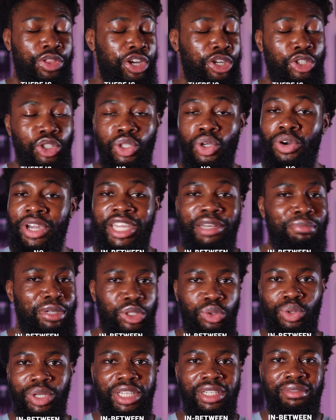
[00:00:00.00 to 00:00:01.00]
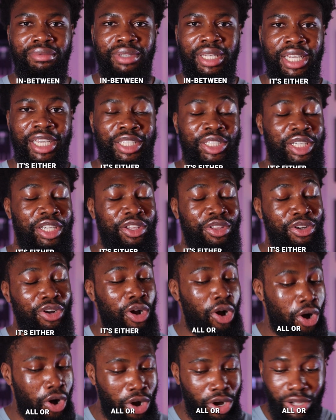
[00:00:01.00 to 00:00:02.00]
There's no in between. It's either
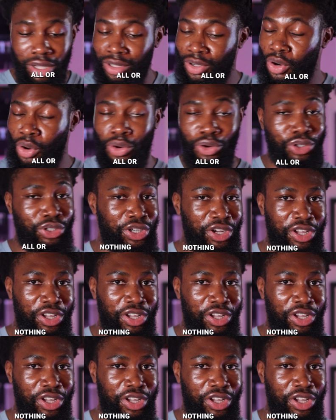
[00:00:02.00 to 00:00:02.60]
all or